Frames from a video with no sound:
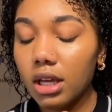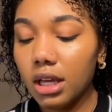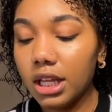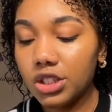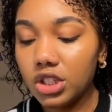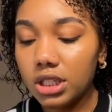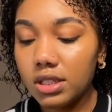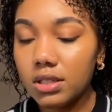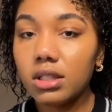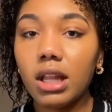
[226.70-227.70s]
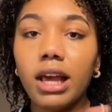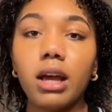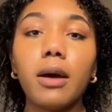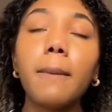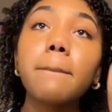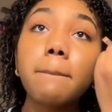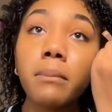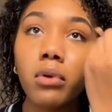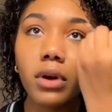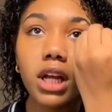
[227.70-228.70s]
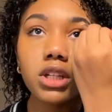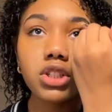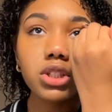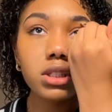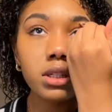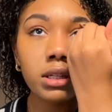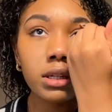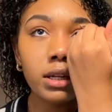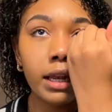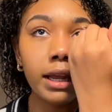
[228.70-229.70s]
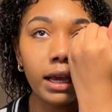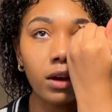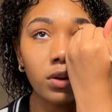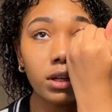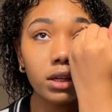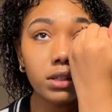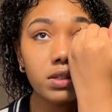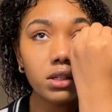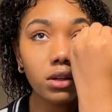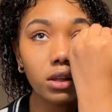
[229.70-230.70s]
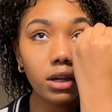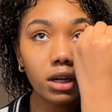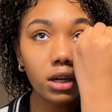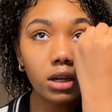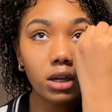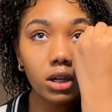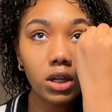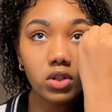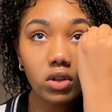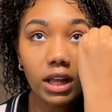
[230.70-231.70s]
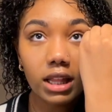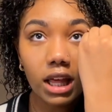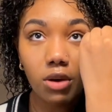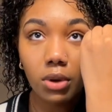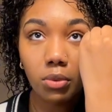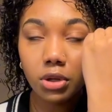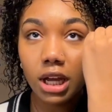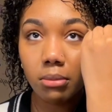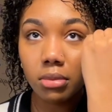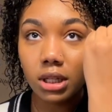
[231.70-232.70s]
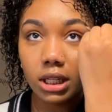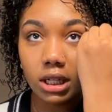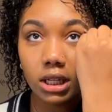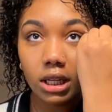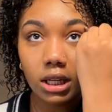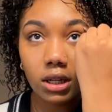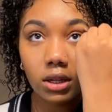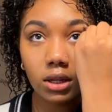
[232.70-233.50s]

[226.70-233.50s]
and just like brush down the concealer so that way when I blend it